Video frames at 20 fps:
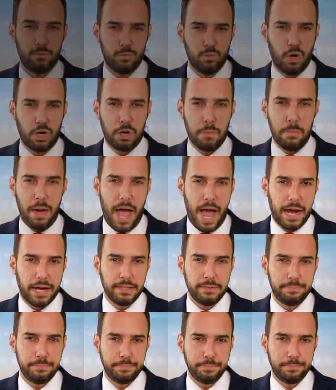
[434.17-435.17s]
Welcome back.
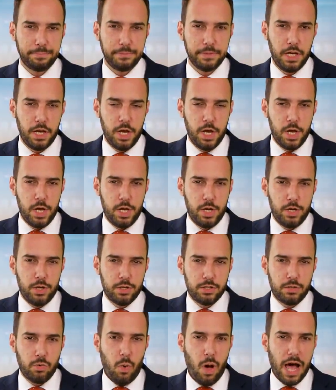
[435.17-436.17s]

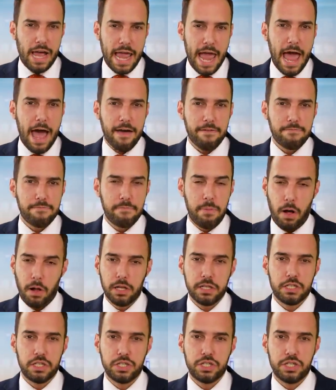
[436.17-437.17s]
So why have
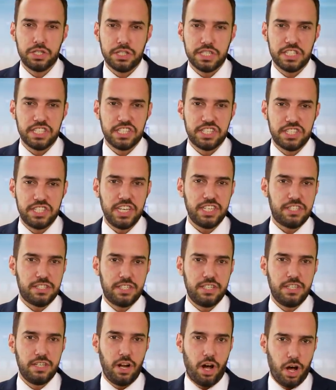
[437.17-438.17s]
politicians
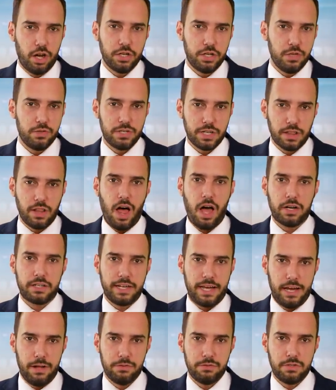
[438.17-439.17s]
insisted on using
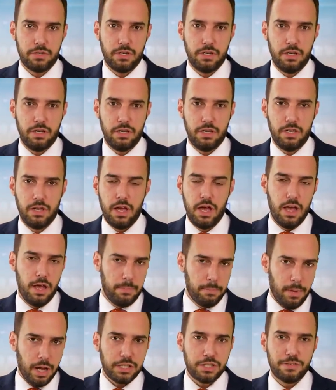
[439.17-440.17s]
lockdowns?
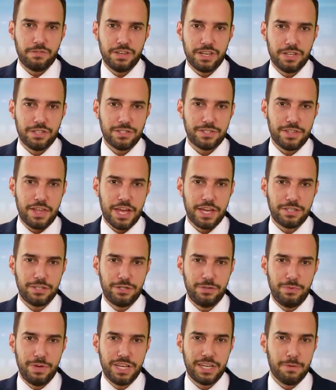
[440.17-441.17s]
Much of it is thanks
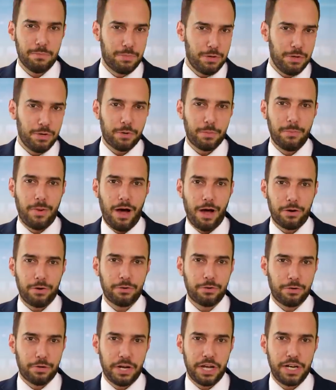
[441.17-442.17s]
to a computer model
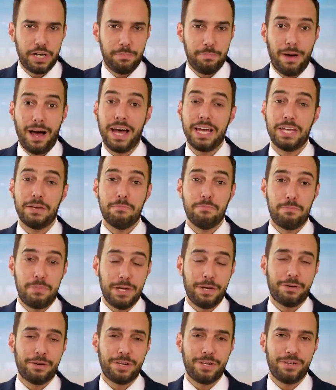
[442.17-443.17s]
created by
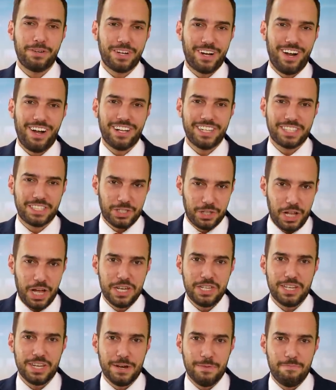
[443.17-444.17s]
Imperial College
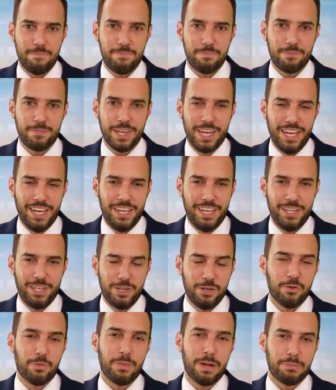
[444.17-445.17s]
London.
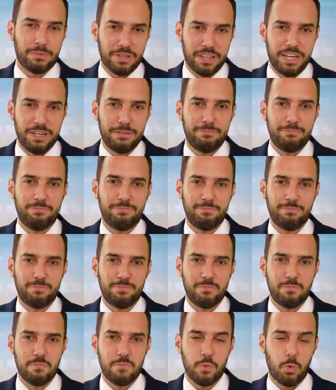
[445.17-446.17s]
You remember them,
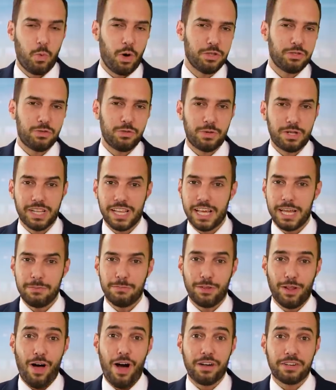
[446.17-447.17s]
the ones who
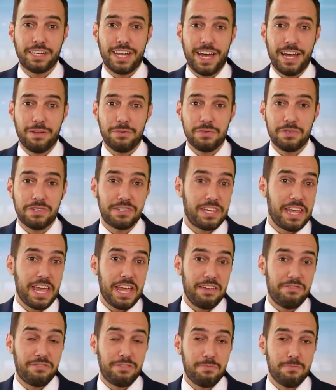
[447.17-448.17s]
claimed lockdowns
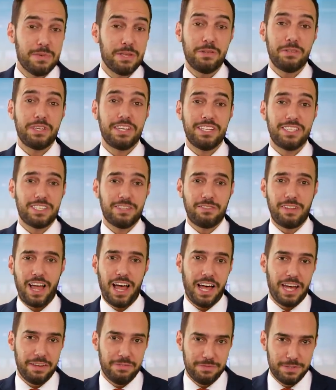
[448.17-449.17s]
saved millions of
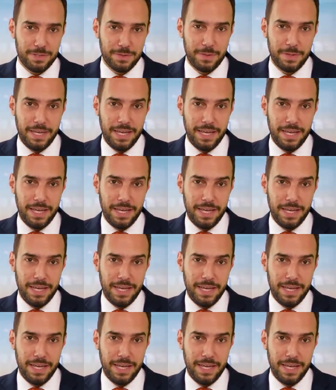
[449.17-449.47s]
lives?